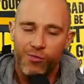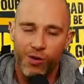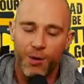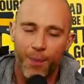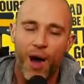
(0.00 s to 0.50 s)

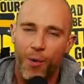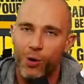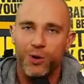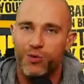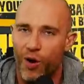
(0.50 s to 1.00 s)
The bar will
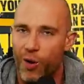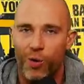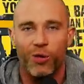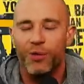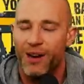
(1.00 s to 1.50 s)
always
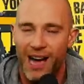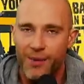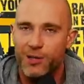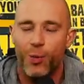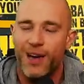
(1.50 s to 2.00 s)
roll. No matter how
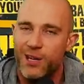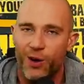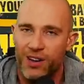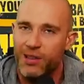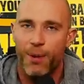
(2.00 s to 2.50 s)
much weight you got
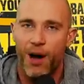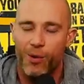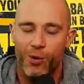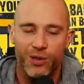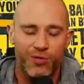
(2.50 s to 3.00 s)
on it, the bar
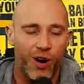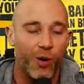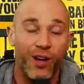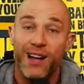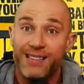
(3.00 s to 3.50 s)
will always
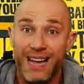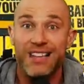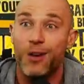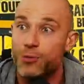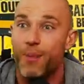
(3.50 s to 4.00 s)
roll. Take
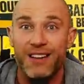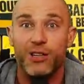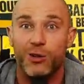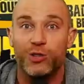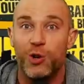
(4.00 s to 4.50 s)
those
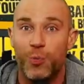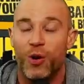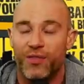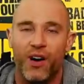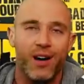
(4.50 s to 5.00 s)
magical
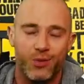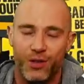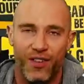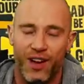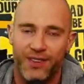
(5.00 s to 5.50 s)
2.5s or the
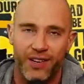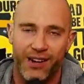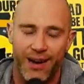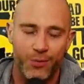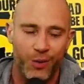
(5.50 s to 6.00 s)
five
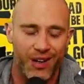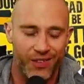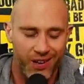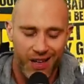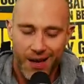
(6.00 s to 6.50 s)
kilograms,
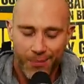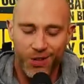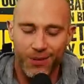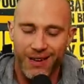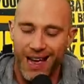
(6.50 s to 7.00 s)
whatever, put
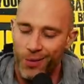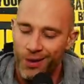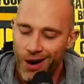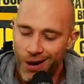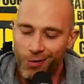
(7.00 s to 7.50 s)
them down,
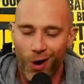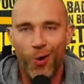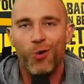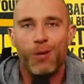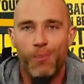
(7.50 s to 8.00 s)

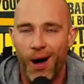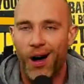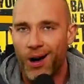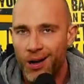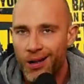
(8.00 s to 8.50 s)
roll the
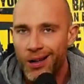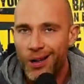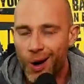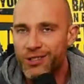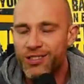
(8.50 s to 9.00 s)
bar
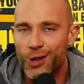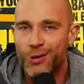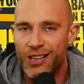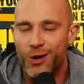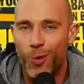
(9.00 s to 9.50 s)
onto
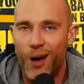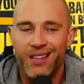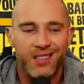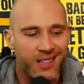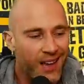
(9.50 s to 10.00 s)
those little
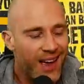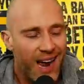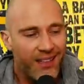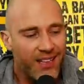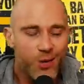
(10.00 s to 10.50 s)
weights
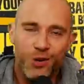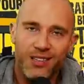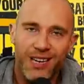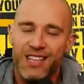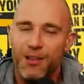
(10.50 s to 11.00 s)
and then you can
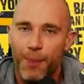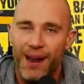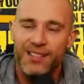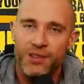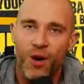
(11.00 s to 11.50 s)
take the
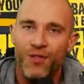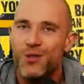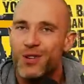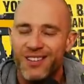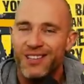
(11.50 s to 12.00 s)
plates off. You
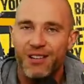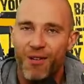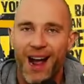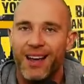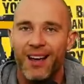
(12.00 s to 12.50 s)
can
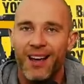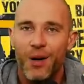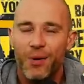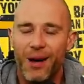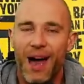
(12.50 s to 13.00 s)
d-rack
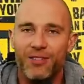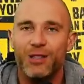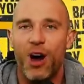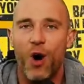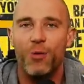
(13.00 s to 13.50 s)
without having to do
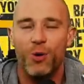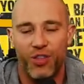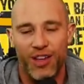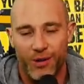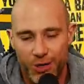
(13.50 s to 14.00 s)
that horrible
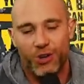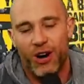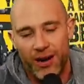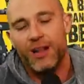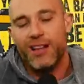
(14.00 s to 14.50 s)
thing when you
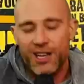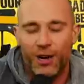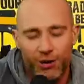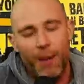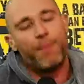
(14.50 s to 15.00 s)
try and you know you
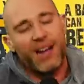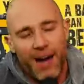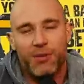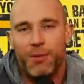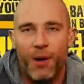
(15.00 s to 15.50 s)
try and pick
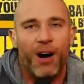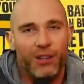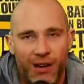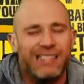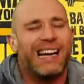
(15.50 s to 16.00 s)
up the bar. You're
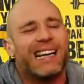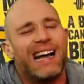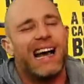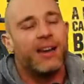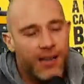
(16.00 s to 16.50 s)
like, I
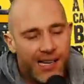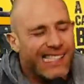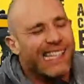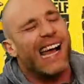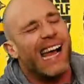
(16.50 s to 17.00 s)
can't.
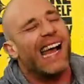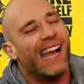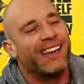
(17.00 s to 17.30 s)
Ah!